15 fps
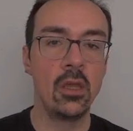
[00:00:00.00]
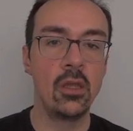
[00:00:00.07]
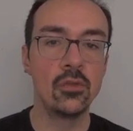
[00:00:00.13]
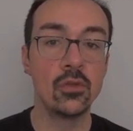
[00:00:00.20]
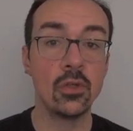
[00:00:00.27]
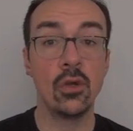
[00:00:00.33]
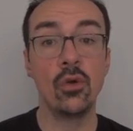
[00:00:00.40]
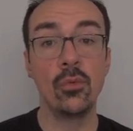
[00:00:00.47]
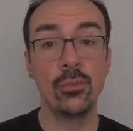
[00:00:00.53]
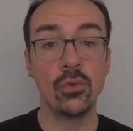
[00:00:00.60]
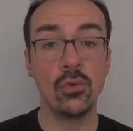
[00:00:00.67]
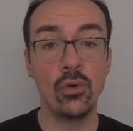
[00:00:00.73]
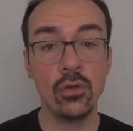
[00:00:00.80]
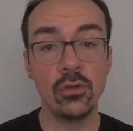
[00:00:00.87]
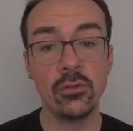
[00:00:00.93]
So I hope you
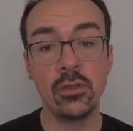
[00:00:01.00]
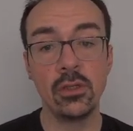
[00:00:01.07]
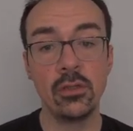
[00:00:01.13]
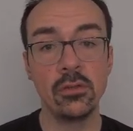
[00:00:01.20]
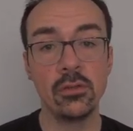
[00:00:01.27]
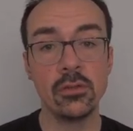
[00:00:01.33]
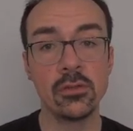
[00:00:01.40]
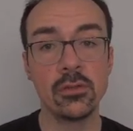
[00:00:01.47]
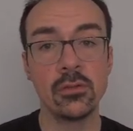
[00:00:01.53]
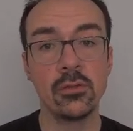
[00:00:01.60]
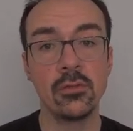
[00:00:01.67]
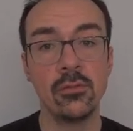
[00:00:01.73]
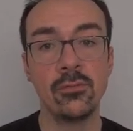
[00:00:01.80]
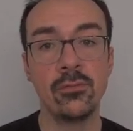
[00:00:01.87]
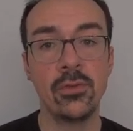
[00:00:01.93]
learned in this
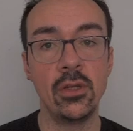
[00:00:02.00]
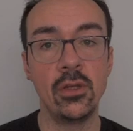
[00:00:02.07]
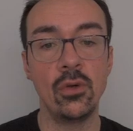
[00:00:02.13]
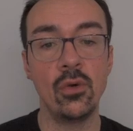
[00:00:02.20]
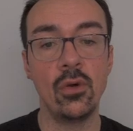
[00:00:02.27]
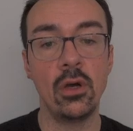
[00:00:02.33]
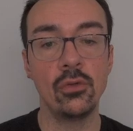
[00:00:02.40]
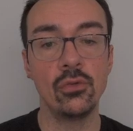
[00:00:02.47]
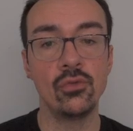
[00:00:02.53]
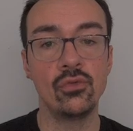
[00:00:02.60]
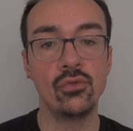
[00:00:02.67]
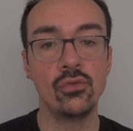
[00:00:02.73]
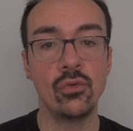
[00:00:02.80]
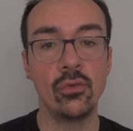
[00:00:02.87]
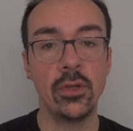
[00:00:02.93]
video how
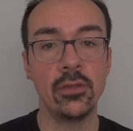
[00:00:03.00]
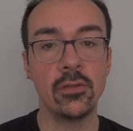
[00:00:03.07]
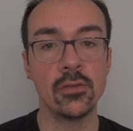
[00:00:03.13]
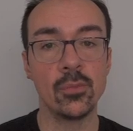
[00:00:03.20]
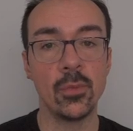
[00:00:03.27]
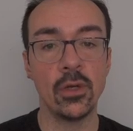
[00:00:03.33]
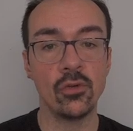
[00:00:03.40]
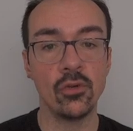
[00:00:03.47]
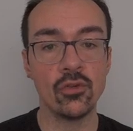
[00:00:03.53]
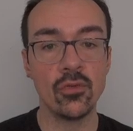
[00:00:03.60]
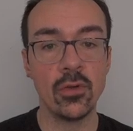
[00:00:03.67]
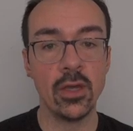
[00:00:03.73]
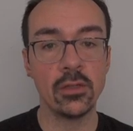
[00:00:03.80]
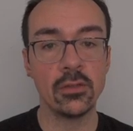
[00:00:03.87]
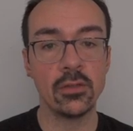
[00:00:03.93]
to create a smart
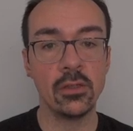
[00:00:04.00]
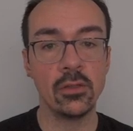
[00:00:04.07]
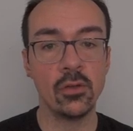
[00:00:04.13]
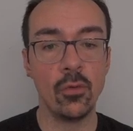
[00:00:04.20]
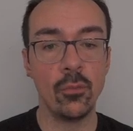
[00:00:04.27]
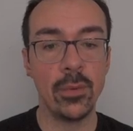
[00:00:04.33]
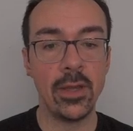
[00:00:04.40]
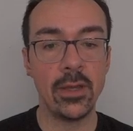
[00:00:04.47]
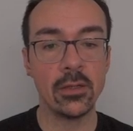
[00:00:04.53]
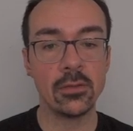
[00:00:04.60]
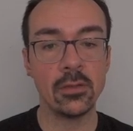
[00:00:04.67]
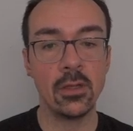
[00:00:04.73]
contract in Compact.